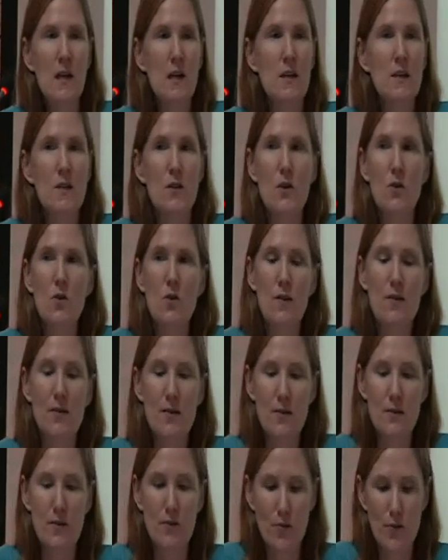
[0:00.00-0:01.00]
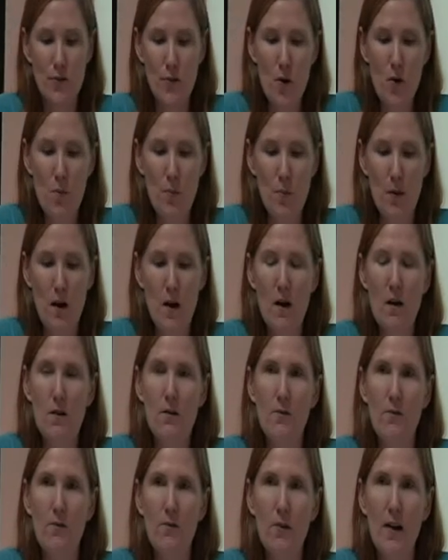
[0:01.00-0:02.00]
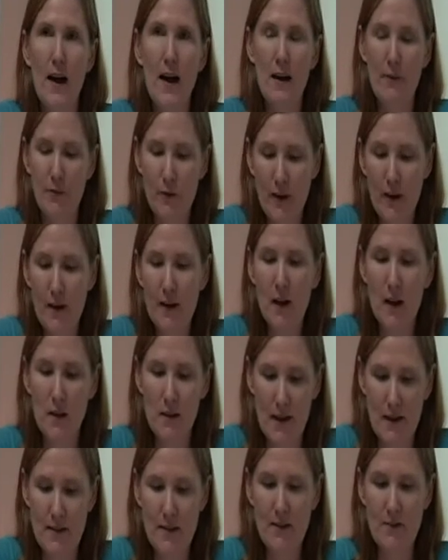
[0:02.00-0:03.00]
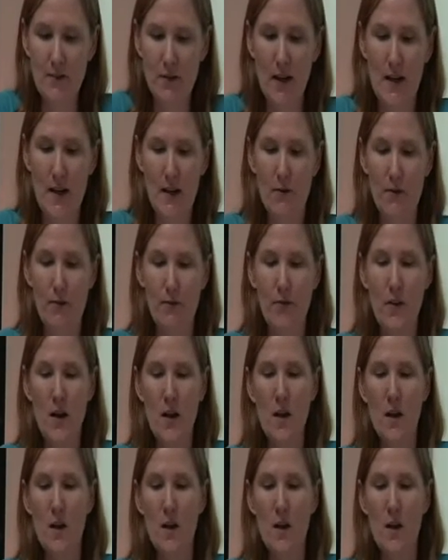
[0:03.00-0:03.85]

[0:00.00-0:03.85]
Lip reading: So this trope of African collective life,